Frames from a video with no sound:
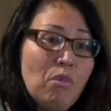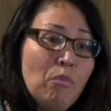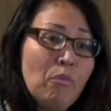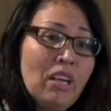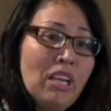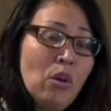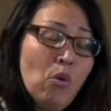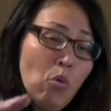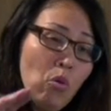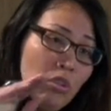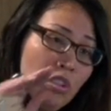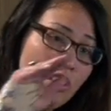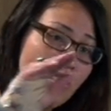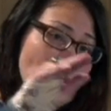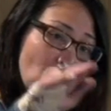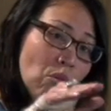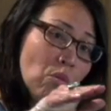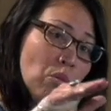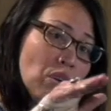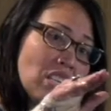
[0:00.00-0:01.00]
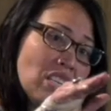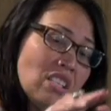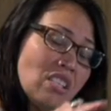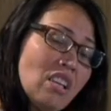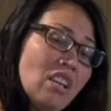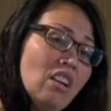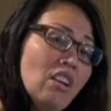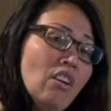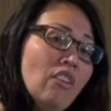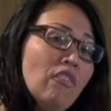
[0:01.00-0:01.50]
but my goal is always
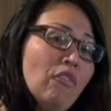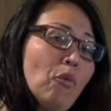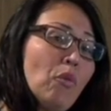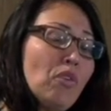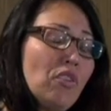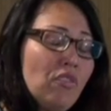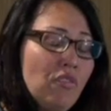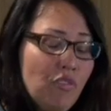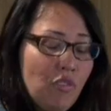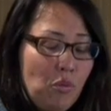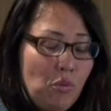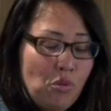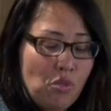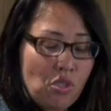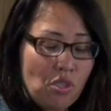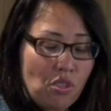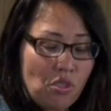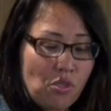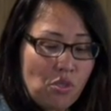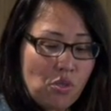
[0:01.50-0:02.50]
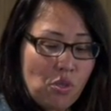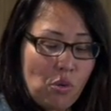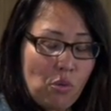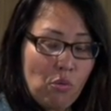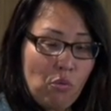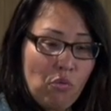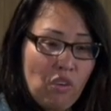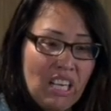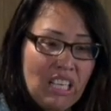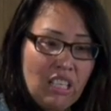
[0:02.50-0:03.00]
for the future.
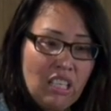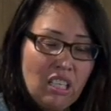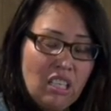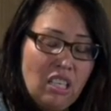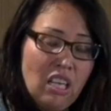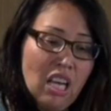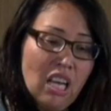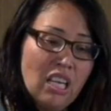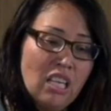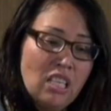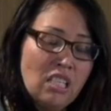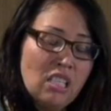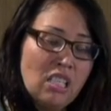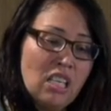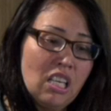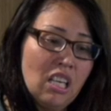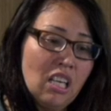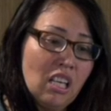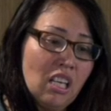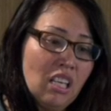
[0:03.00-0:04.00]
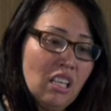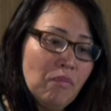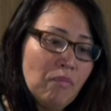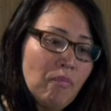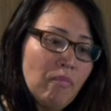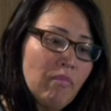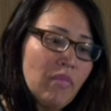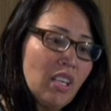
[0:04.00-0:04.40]
So recognizing